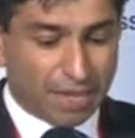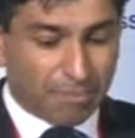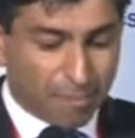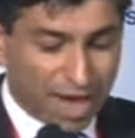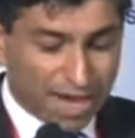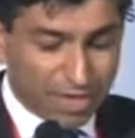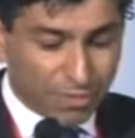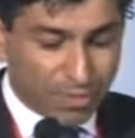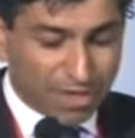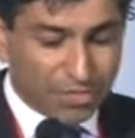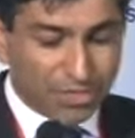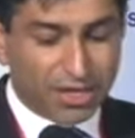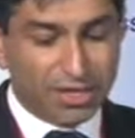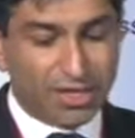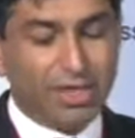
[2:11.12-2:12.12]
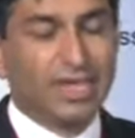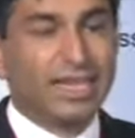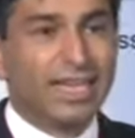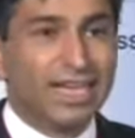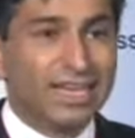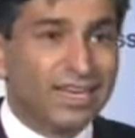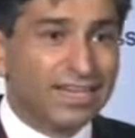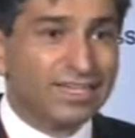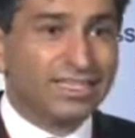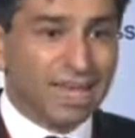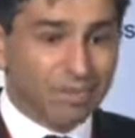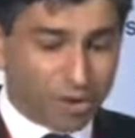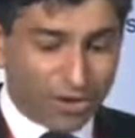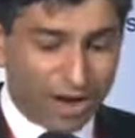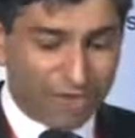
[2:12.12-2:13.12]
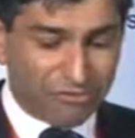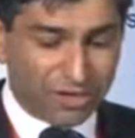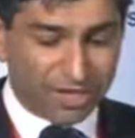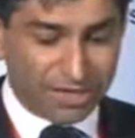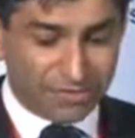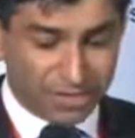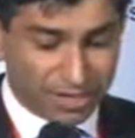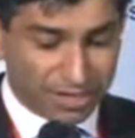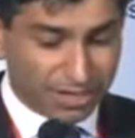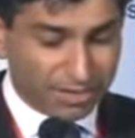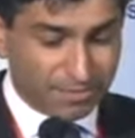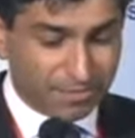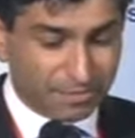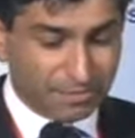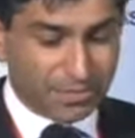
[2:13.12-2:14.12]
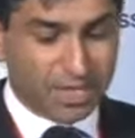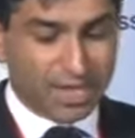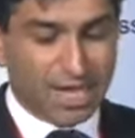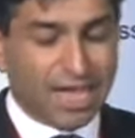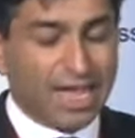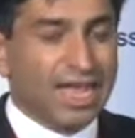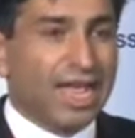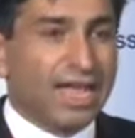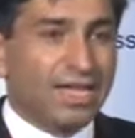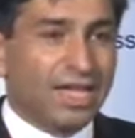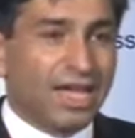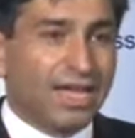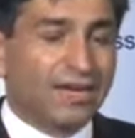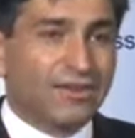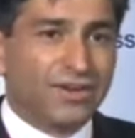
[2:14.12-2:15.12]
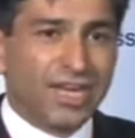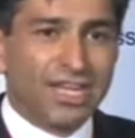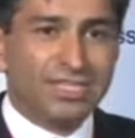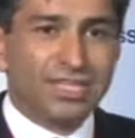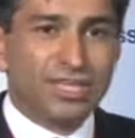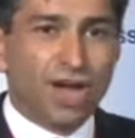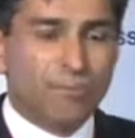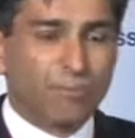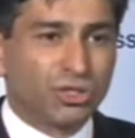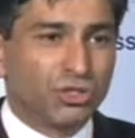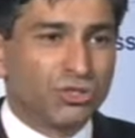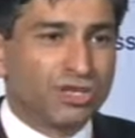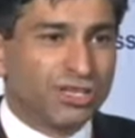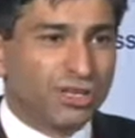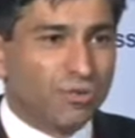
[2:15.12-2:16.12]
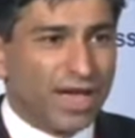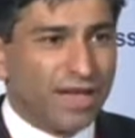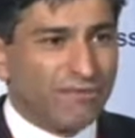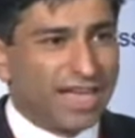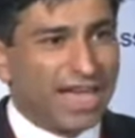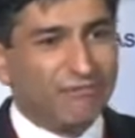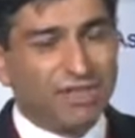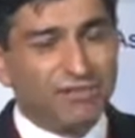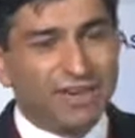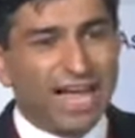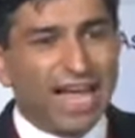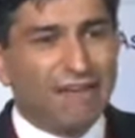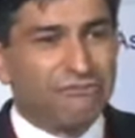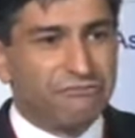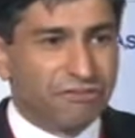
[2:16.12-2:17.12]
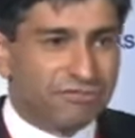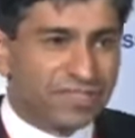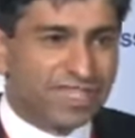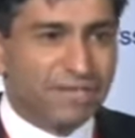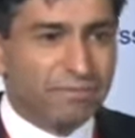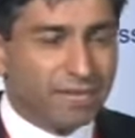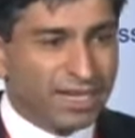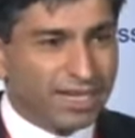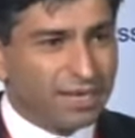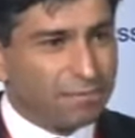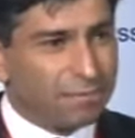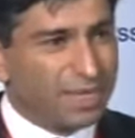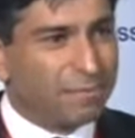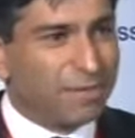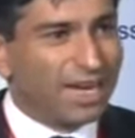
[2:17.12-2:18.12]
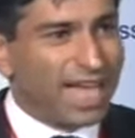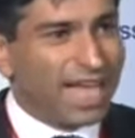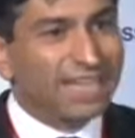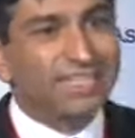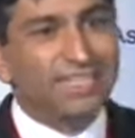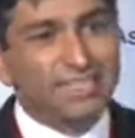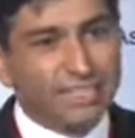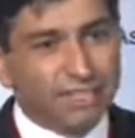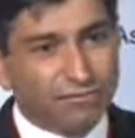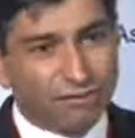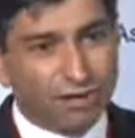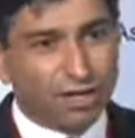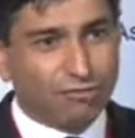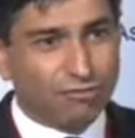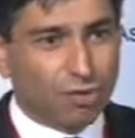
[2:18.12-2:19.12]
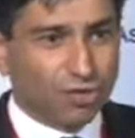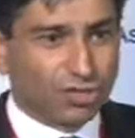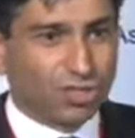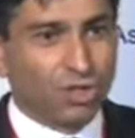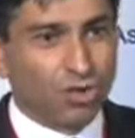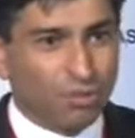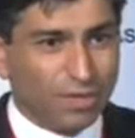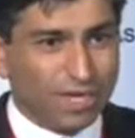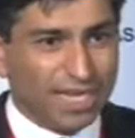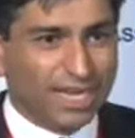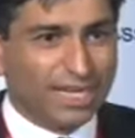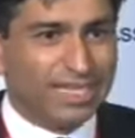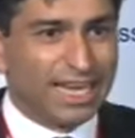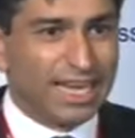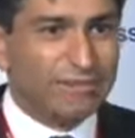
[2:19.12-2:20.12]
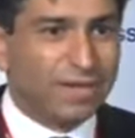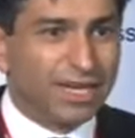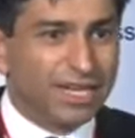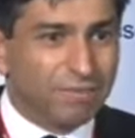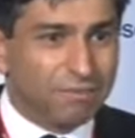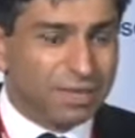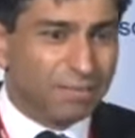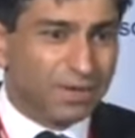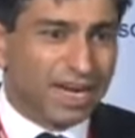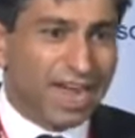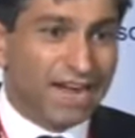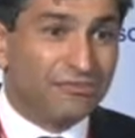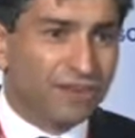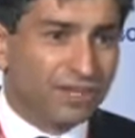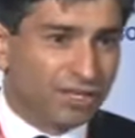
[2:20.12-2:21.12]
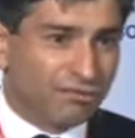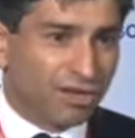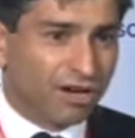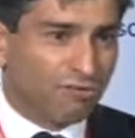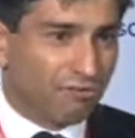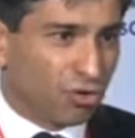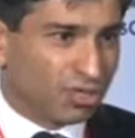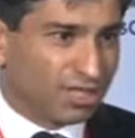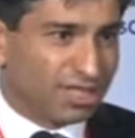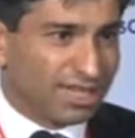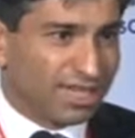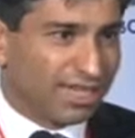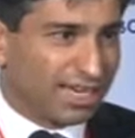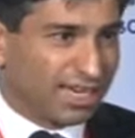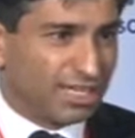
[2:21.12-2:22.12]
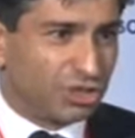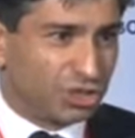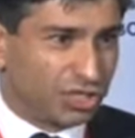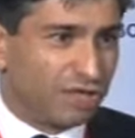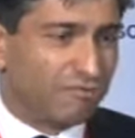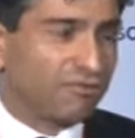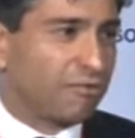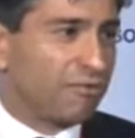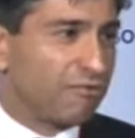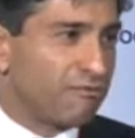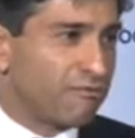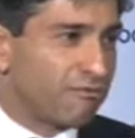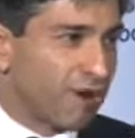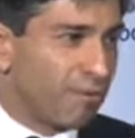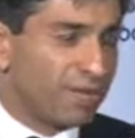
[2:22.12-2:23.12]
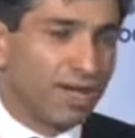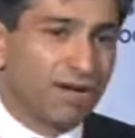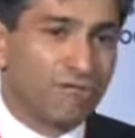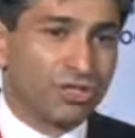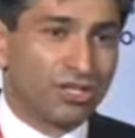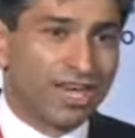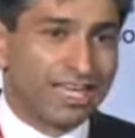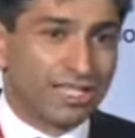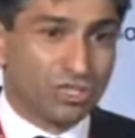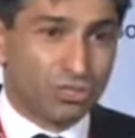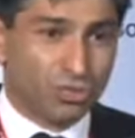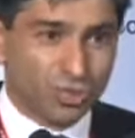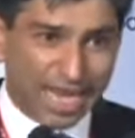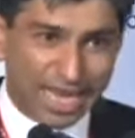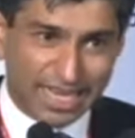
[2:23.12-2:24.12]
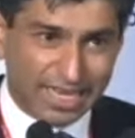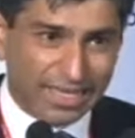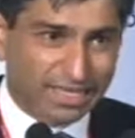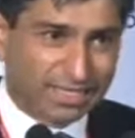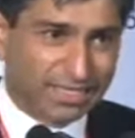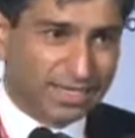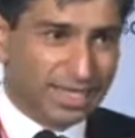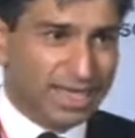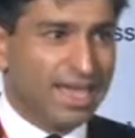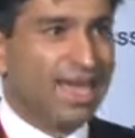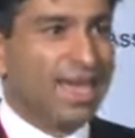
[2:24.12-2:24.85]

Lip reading: Combined with India's demographic dividend, creates an opportunity where we will have 15 million people exiting the workforce globally and 10 million people entering the workforce in India each year from here for the next two decades.